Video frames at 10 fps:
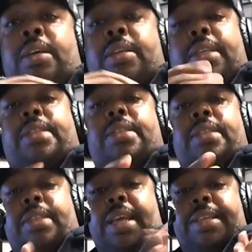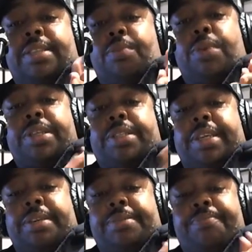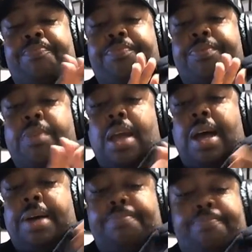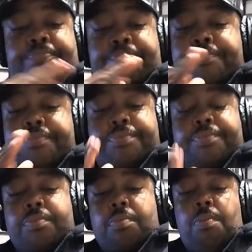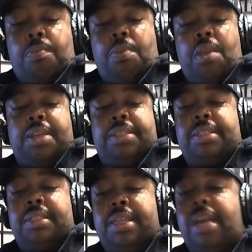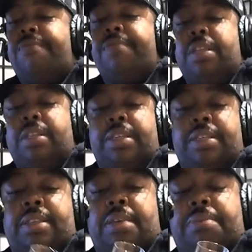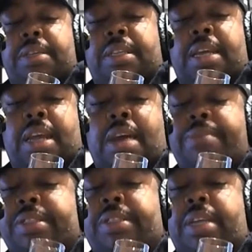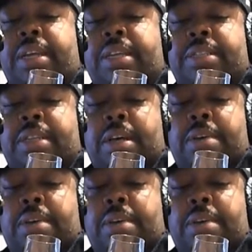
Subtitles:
This is an excellent whiskey. It's definitely something that I would say is